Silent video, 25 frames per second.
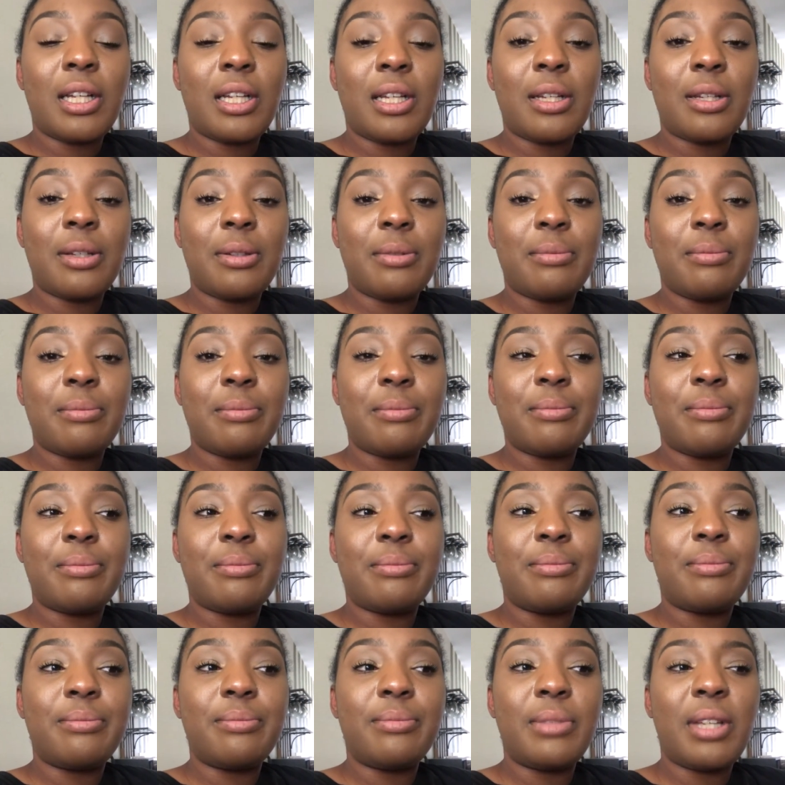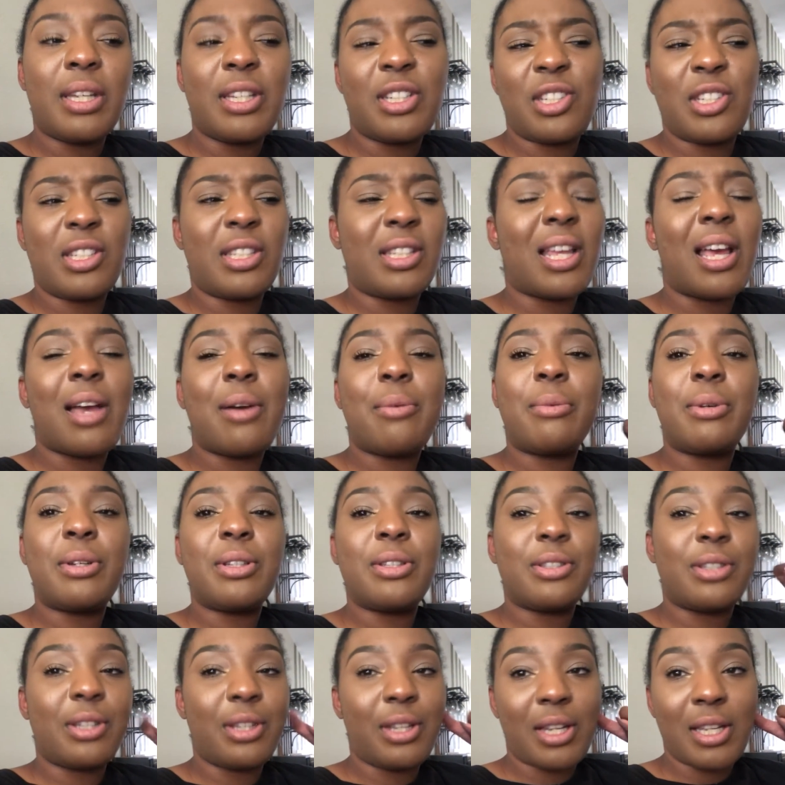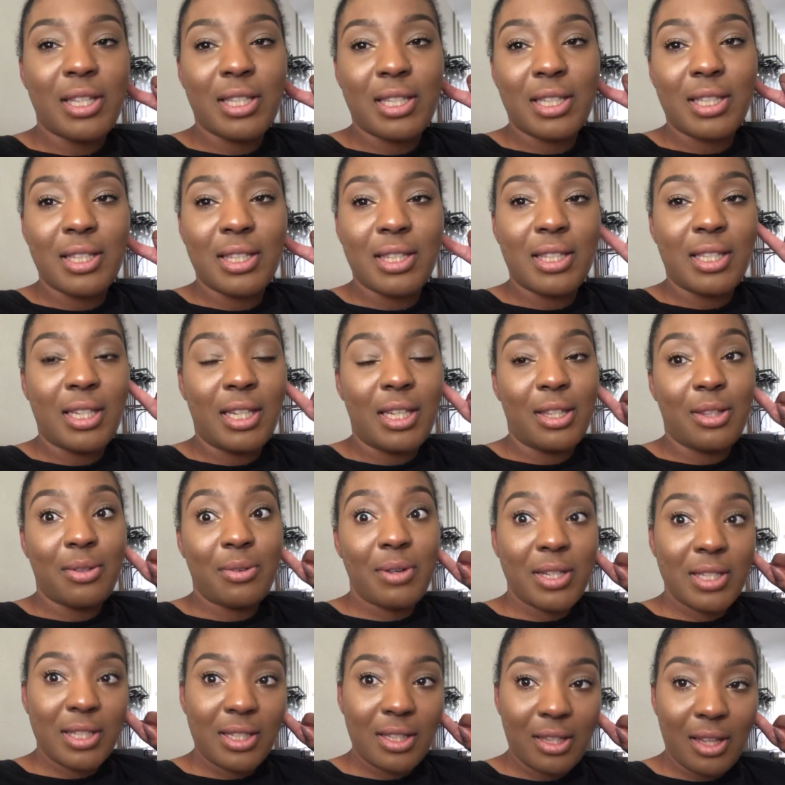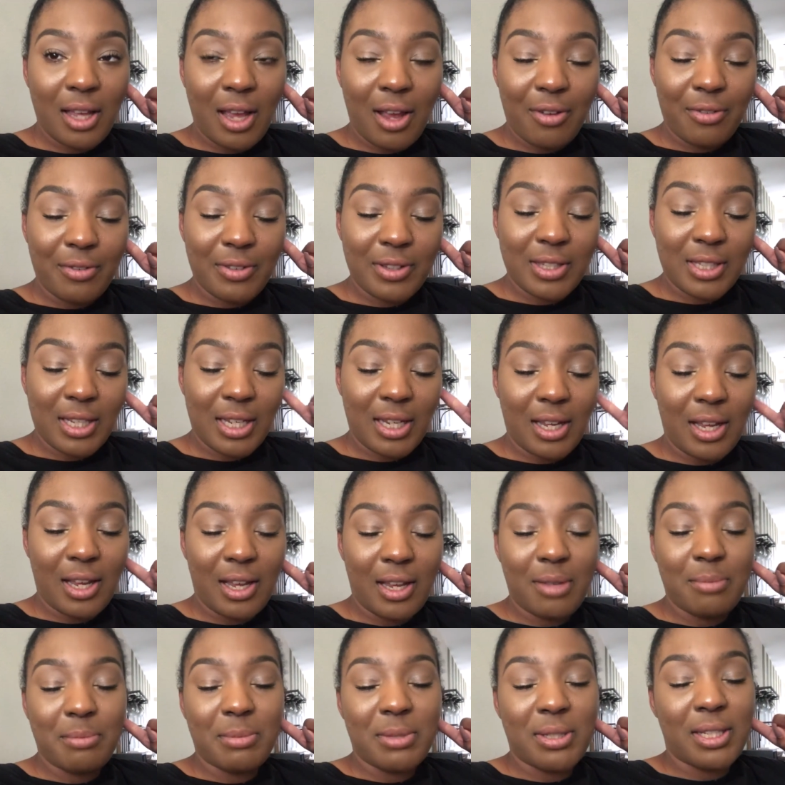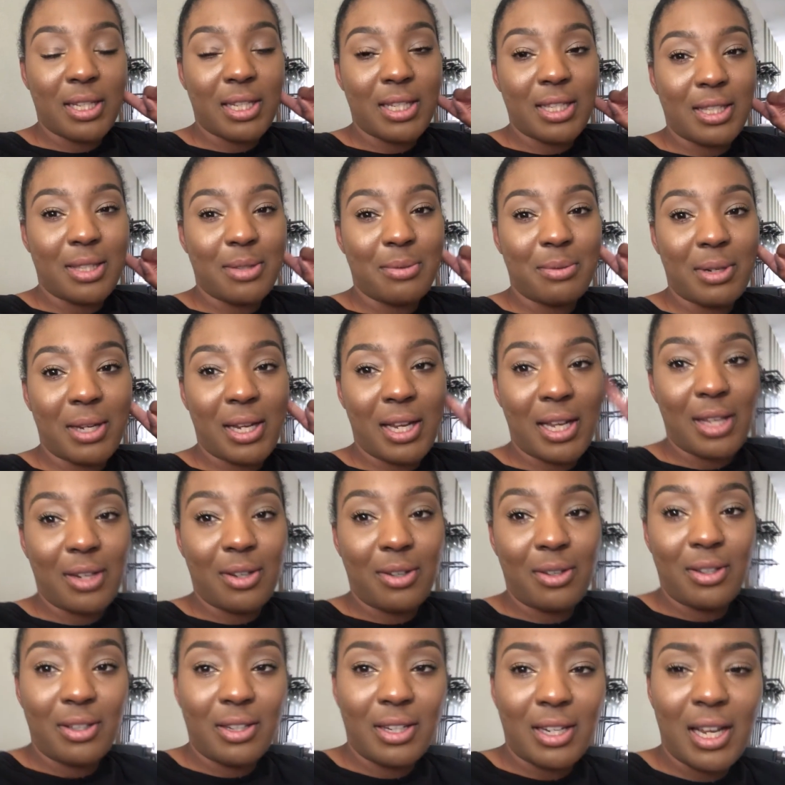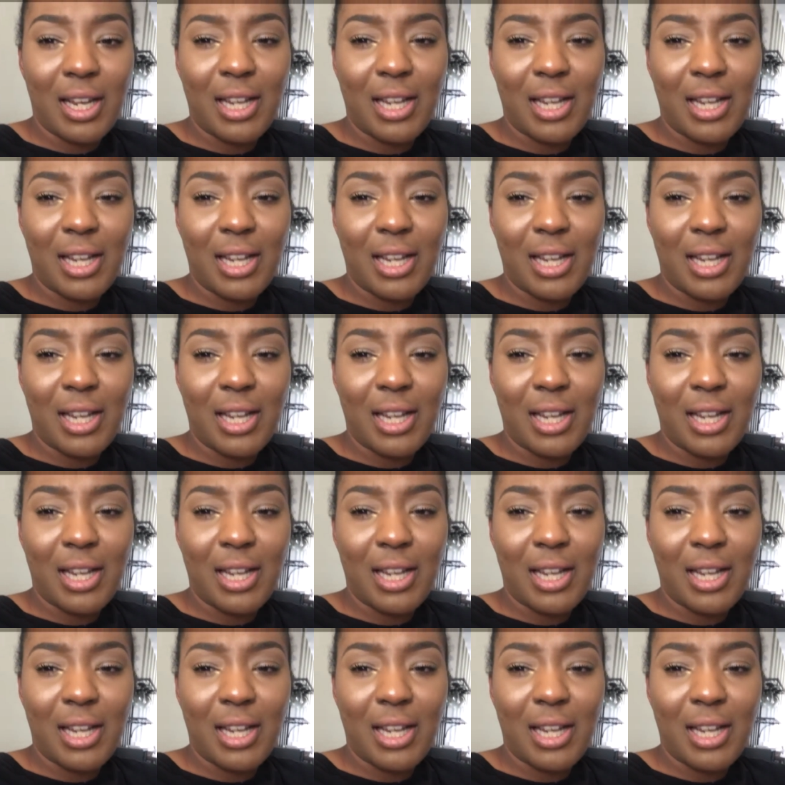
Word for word: Um, yeah, just that one so you guys can see the rest of the outfits I got besides the one I had on.